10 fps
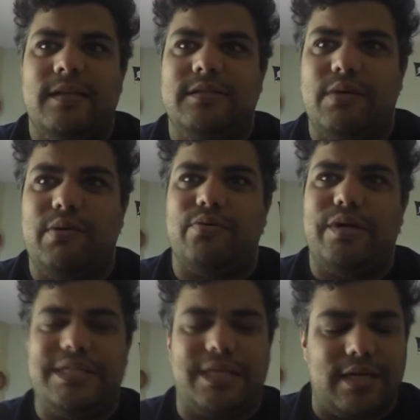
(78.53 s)
somewhat
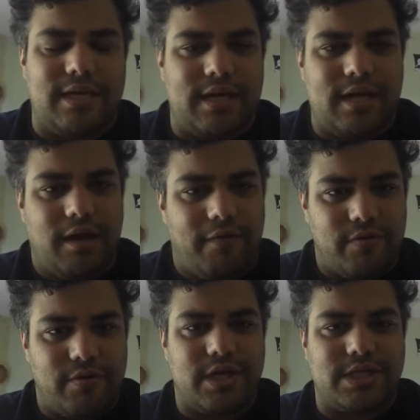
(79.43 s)
recently, like a
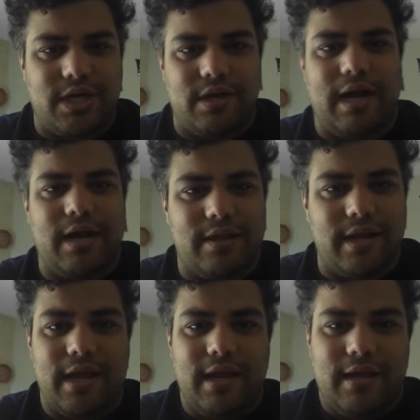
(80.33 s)
few years ago kind of
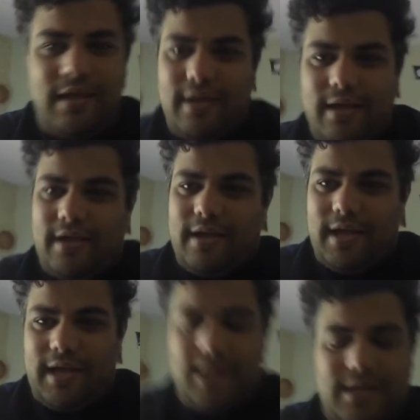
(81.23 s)
thing.
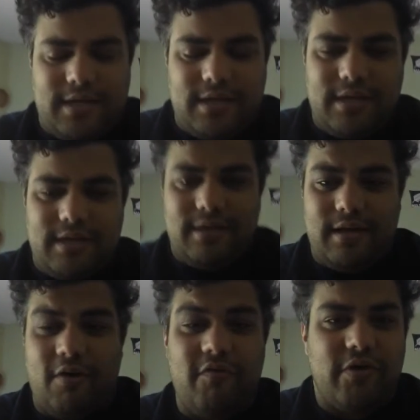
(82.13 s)
And
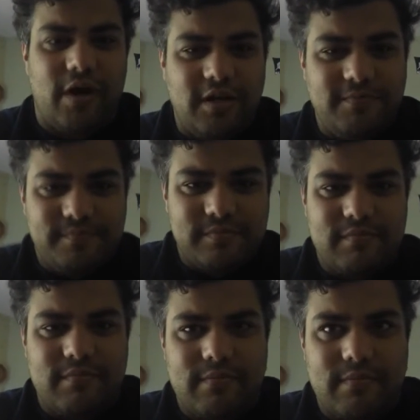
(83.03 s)
overall,
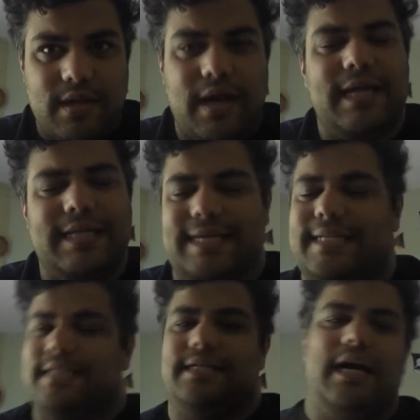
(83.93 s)
I
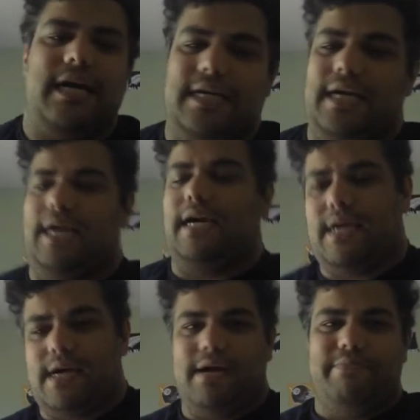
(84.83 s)
liked it. I,
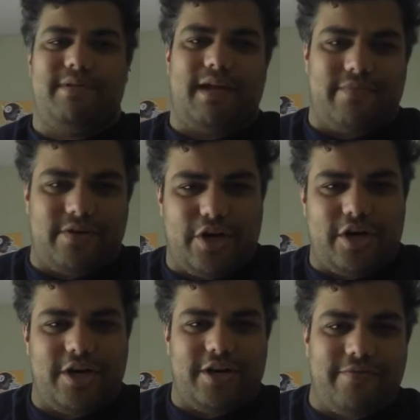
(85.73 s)
I I'm kind of a
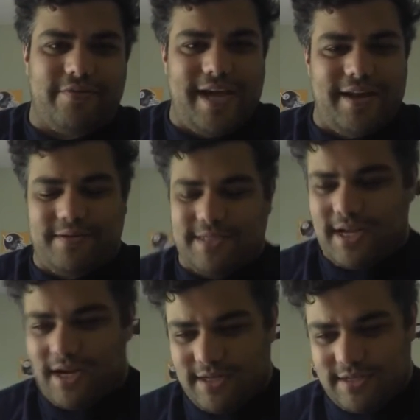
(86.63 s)
nerd for that
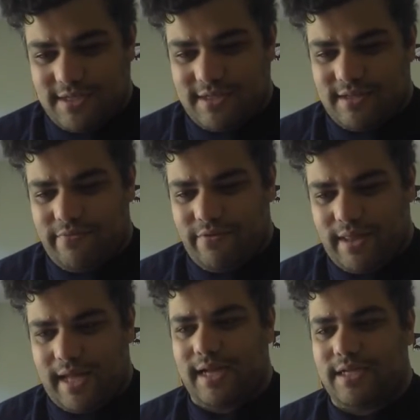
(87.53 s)
kind for
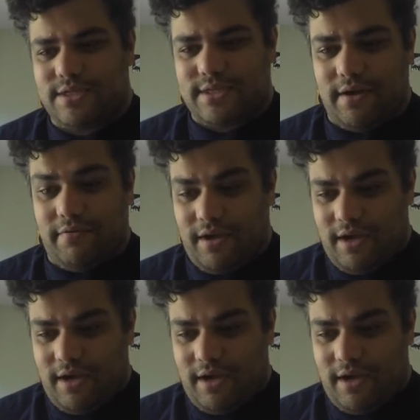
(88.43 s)
that kind of stuff.